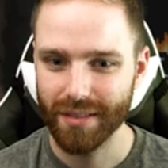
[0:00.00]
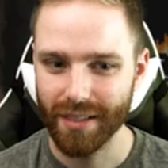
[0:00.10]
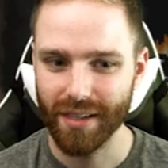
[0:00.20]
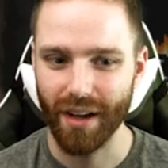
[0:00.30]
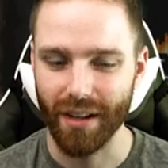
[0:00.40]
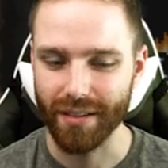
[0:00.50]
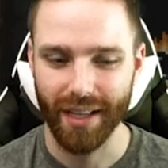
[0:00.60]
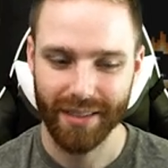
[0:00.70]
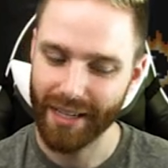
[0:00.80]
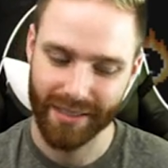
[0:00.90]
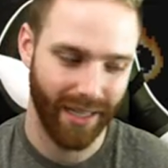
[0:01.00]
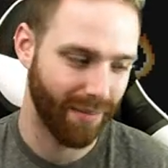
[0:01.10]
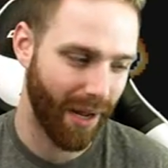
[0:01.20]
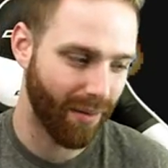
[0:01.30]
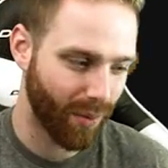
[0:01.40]
That's all. That, that's it,
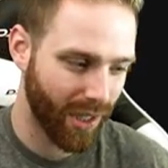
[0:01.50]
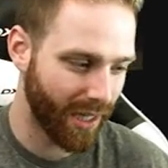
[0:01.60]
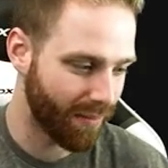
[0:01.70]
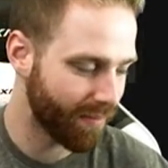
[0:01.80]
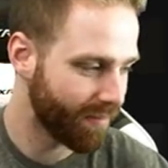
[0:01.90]
man. We're good.